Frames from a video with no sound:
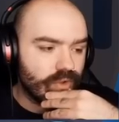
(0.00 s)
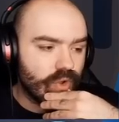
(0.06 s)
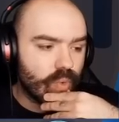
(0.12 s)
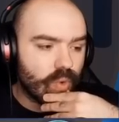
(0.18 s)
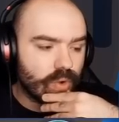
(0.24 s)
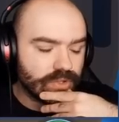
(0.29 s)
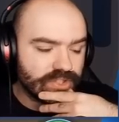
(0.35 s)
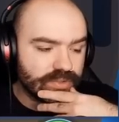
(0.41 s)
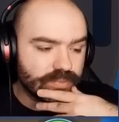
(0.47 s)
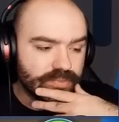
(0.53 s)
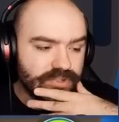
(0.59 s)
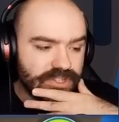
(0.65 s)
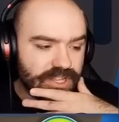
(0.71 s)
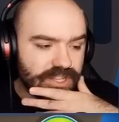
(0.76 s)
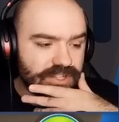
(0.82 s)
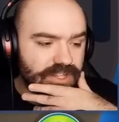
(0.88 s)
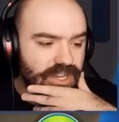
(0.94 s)
quantum
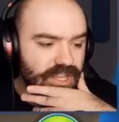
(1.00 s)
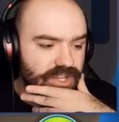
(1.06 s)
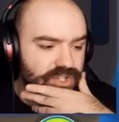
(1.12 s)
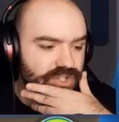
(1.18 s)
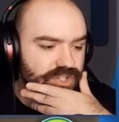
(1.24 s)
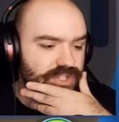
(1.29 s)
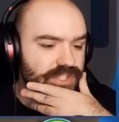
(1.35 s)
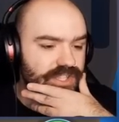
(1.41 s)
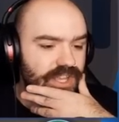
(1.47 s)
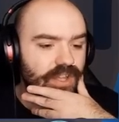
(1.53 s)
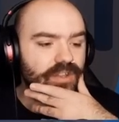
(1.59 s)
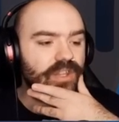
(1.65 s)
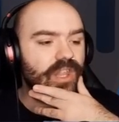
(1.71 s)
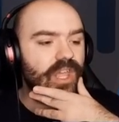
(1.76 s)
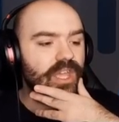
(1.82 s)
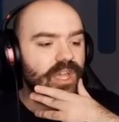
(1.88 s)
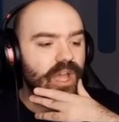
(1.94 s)
detonation
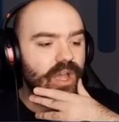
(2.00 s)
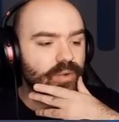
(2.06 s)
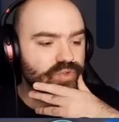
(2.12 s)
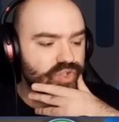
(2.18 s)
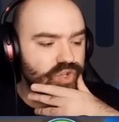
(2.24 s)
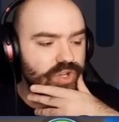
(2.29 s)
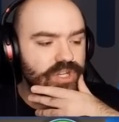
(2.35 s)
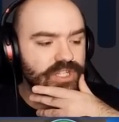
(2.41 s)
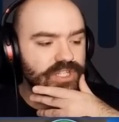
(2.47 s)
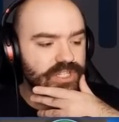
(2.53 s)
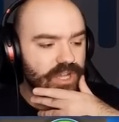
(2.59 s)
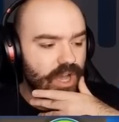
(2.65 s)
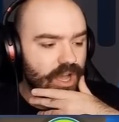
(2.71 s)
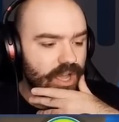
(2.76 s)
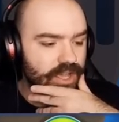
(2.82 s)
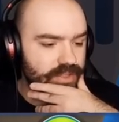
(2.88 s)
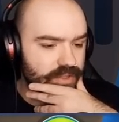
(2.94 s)
sounded like I was gonna
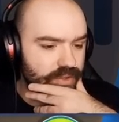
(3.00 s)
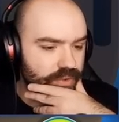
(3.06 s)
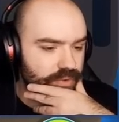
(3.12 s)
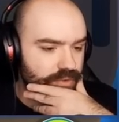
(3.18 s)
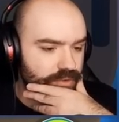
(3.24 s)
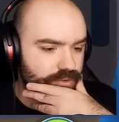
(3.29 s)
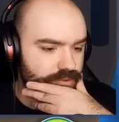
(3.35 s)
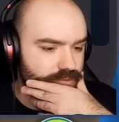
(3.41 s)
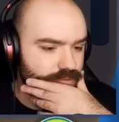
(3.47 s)
die, though.